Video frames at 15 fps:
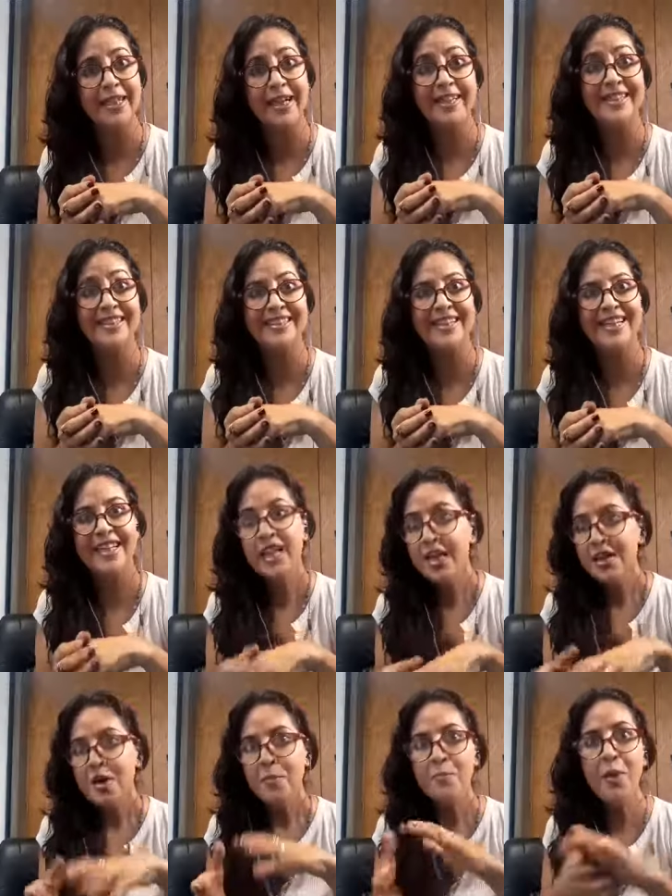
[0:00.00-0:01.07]
And he said,
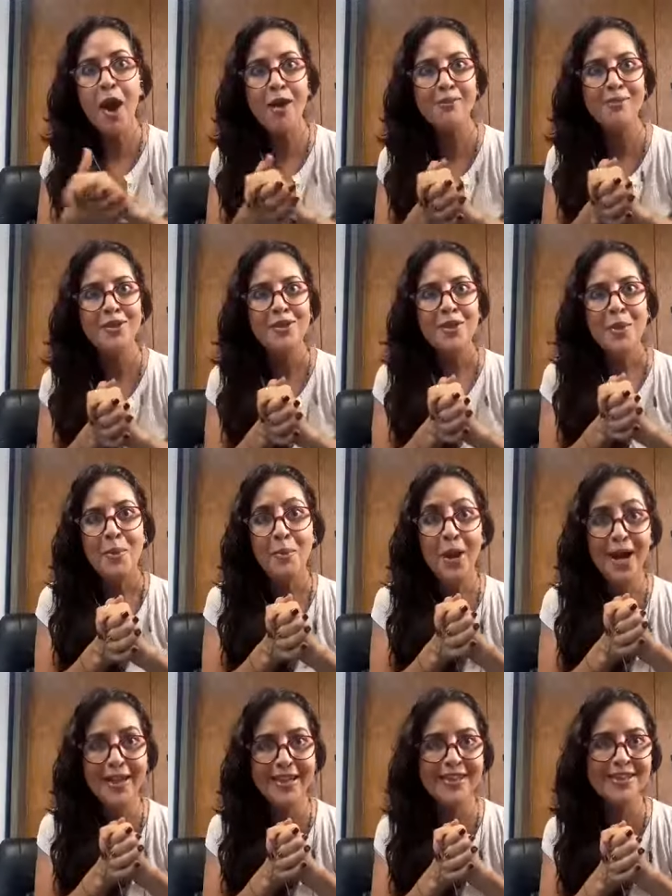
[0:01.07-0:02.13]
Mom,
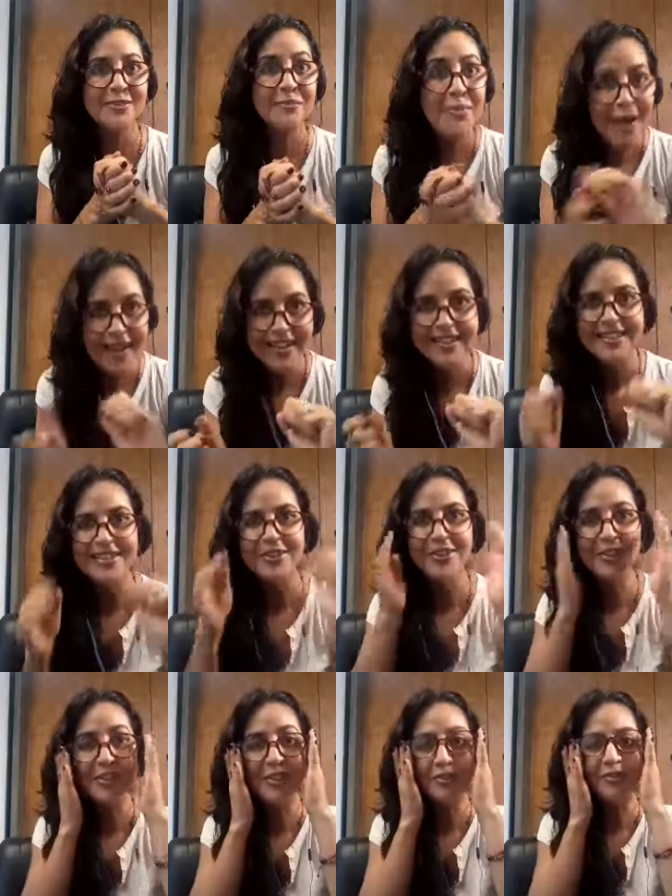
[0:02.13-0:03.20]
buy it, buy it. You're
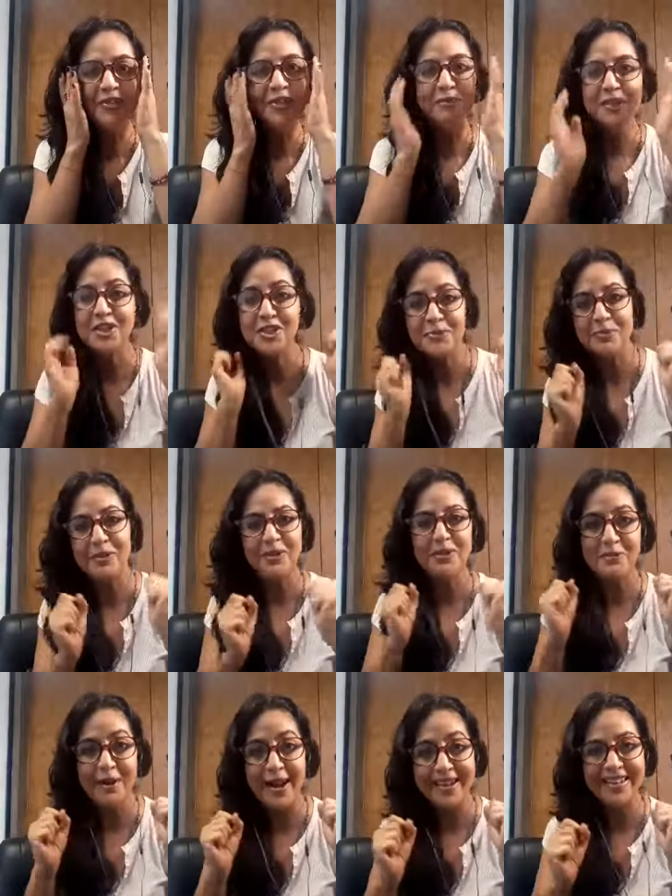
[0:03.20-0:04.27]
going to feel much better.
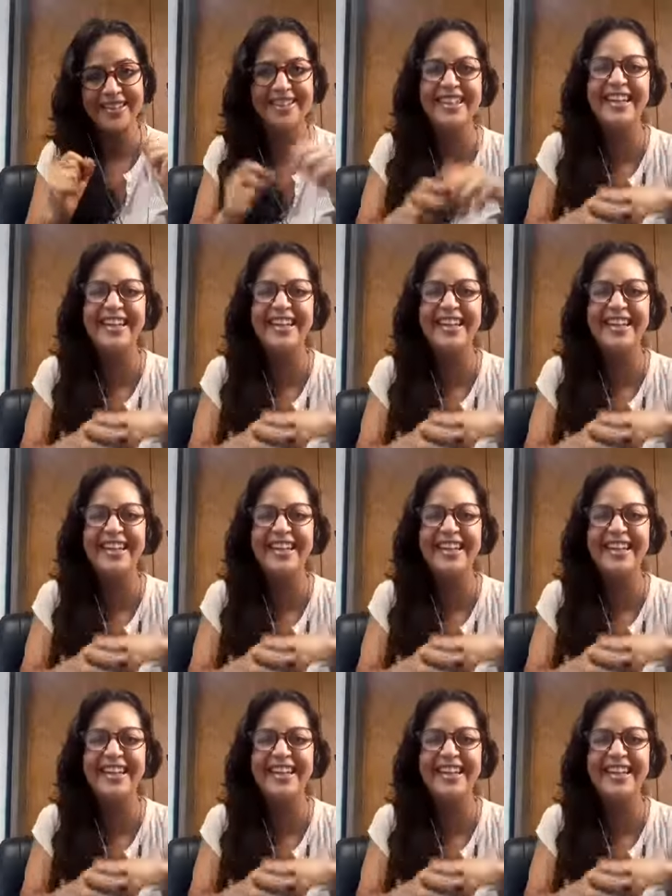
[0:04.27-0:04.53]
Buy it.